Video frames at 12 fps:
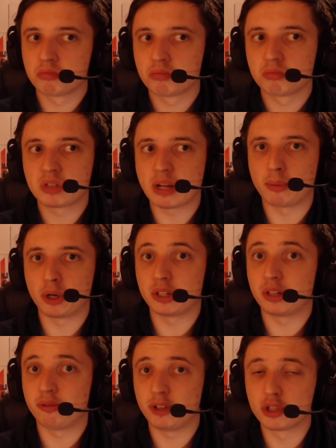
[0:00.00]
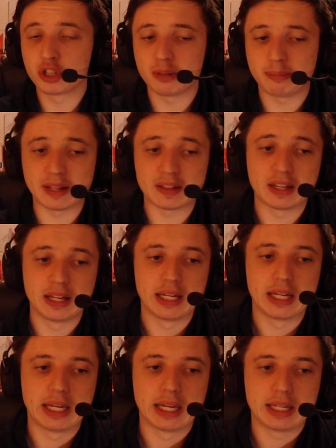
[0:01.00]
some point in the future. But
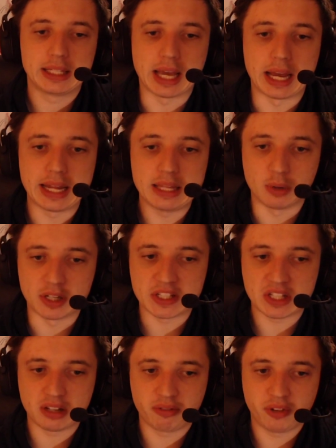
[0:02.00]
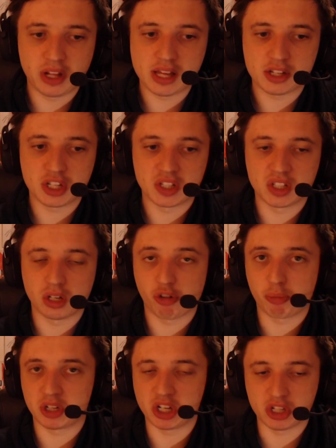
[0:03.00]
yeah, anyways, I feel like she has a lot of
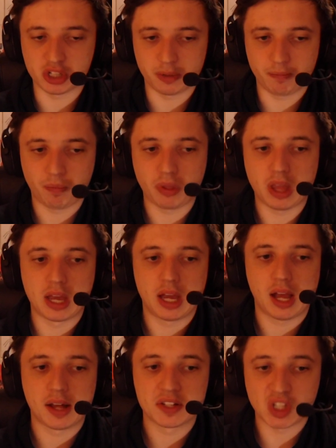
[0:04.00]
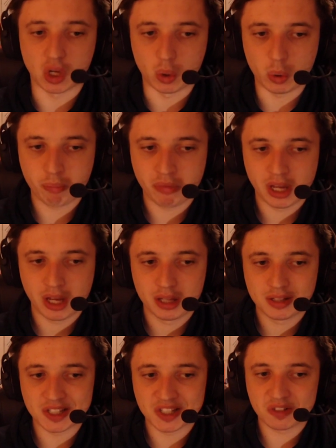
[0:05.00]
potential. So
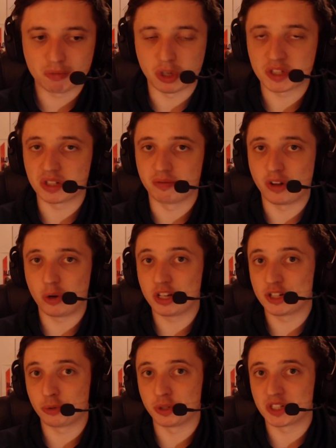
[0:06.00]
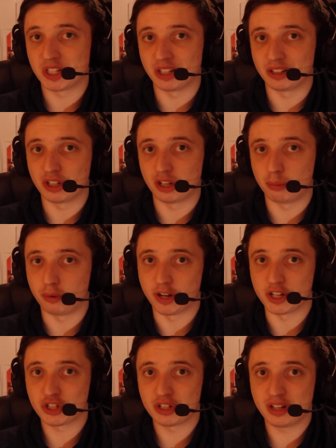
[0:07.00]
this was a very interesting
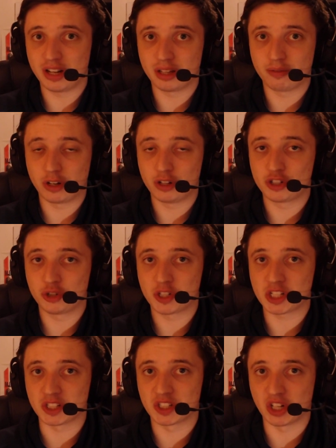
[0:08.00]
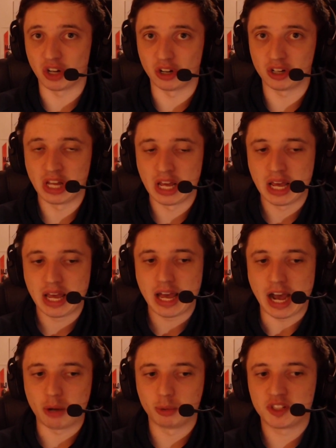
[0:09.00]
collaboration and a very interesting song.
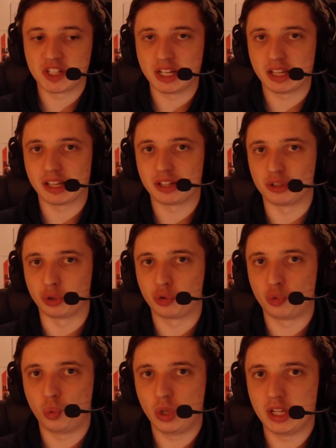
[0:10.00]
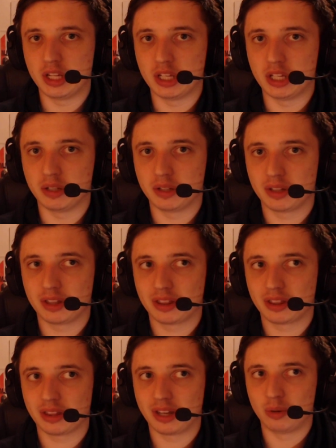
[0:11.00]
I would say that I don't really
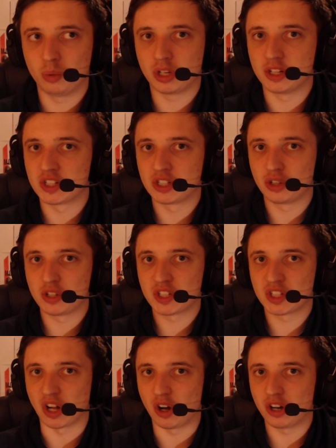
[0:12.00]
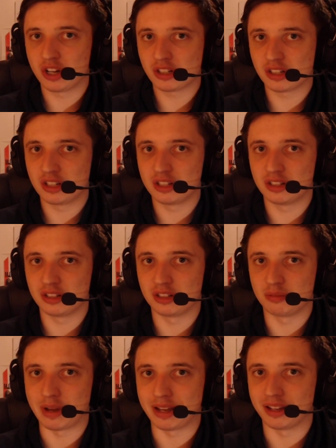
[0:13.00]
would listen to the song in
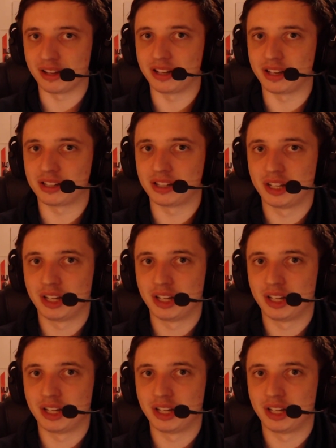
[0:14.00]
my like